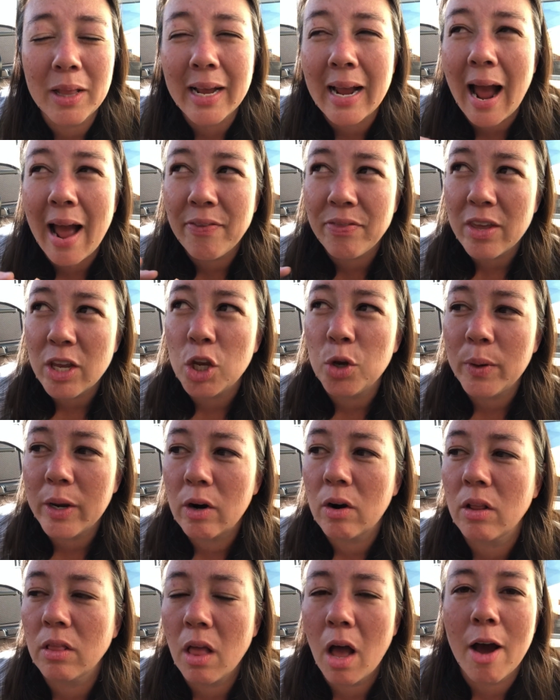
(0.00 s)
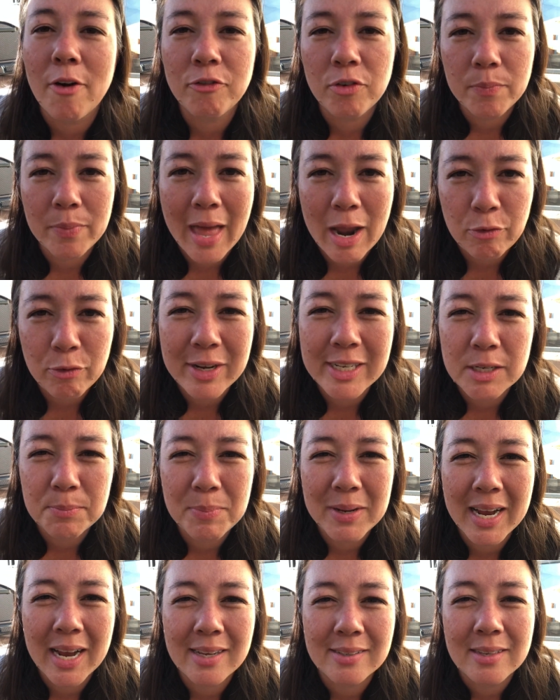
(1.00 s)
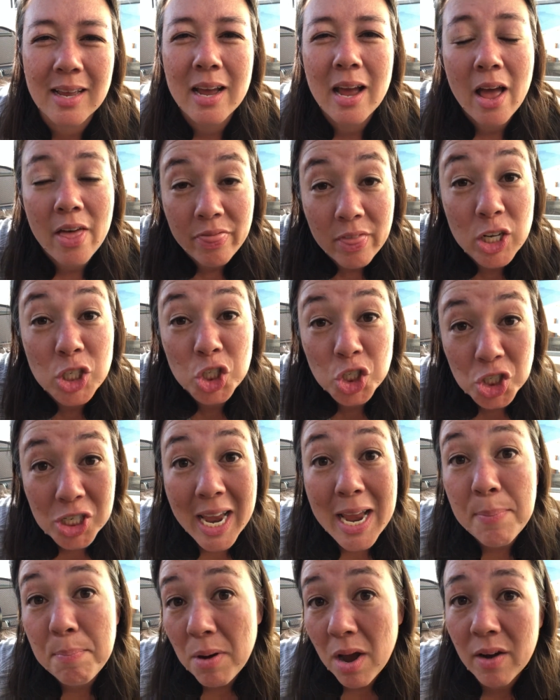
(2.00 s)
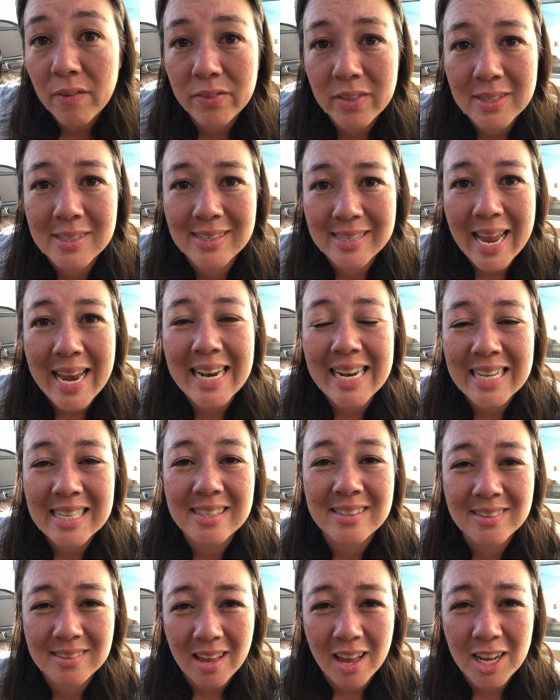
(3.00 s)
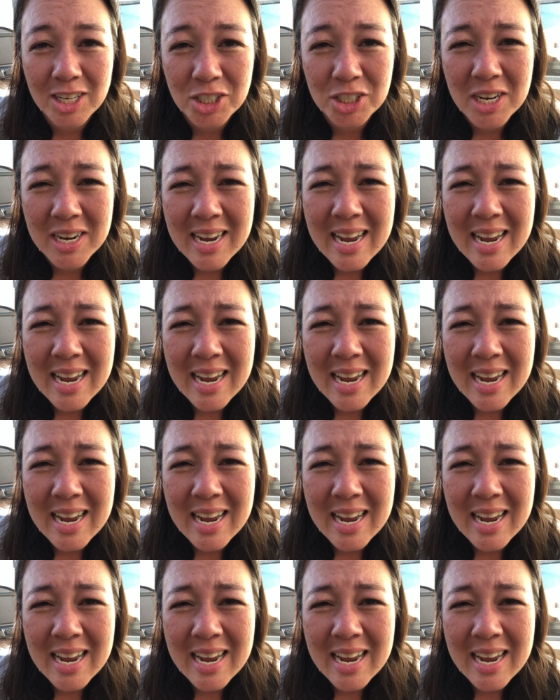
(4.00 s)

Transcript: Like, I think you hear a lot from that region because the shape of the state is such